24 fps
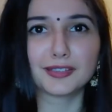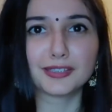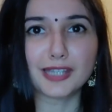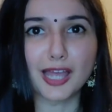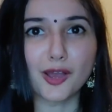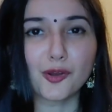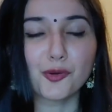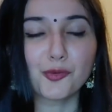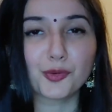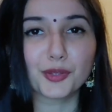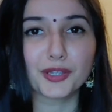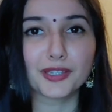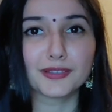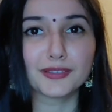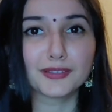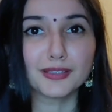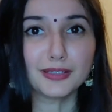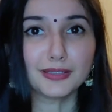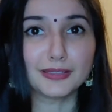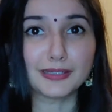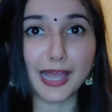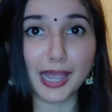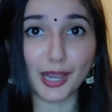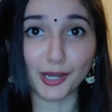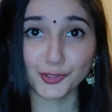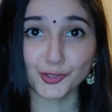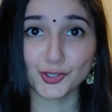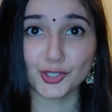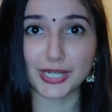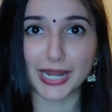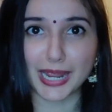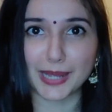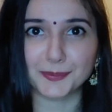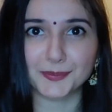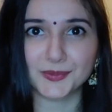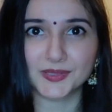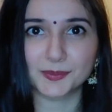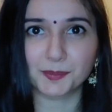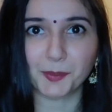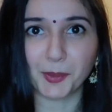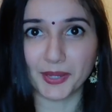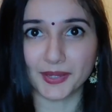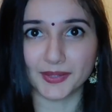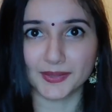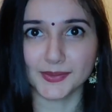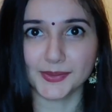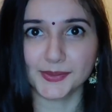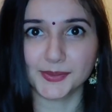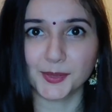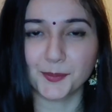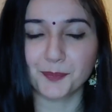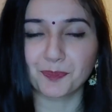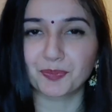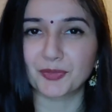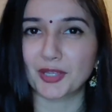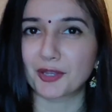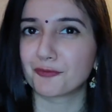Now, in the large cap space,